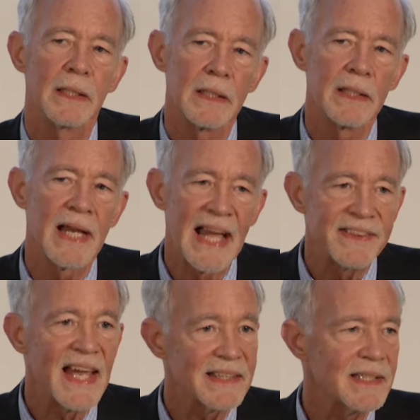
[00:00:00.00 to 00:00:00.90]
Uh,
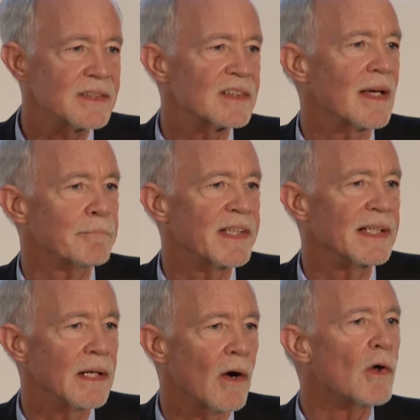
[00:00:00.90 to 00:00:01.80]
and that is
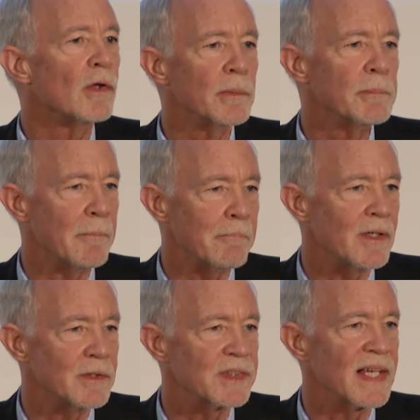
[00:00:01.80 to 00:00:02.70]
something all
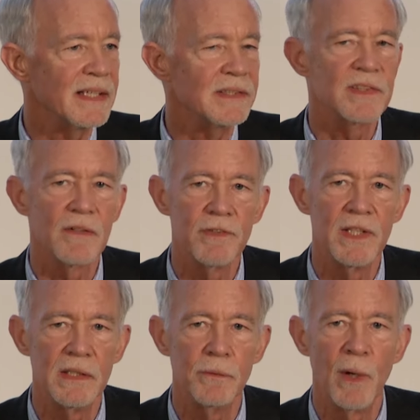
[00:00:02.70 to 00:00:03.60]
member states of
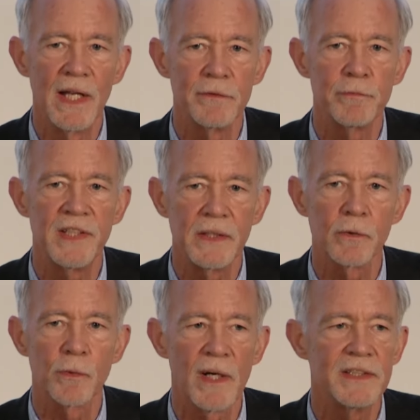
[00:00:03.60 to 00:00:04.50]
the U N feel
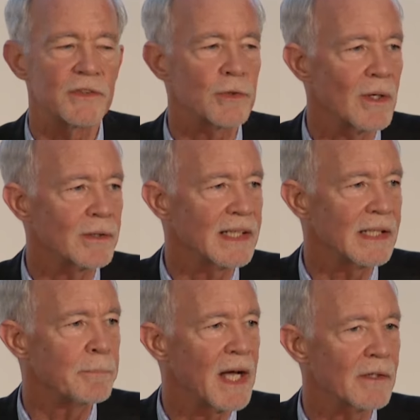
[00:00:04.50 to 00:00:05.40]
quite
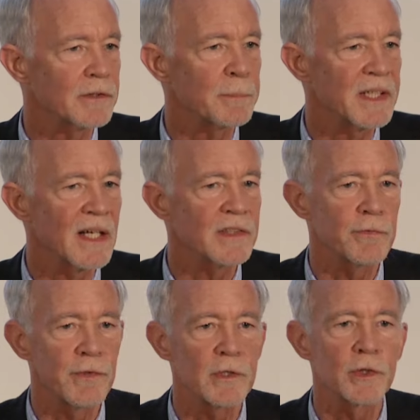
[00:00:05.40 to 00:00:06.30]
strongly about, because
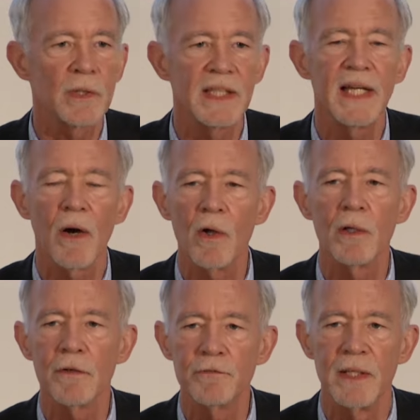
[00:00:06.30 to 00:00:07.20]
virtually
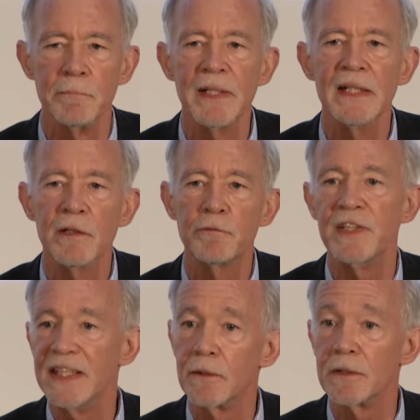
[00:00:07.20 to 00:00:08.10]
all of them
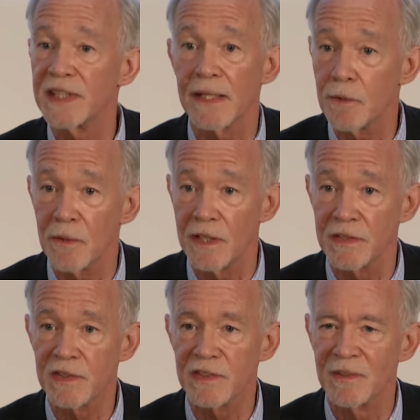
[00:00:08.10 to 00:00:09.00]
fear
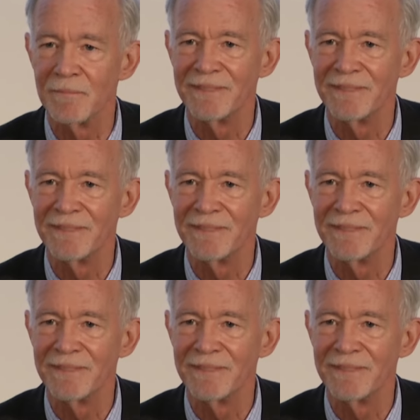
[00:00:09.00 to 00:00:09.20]
terrorists.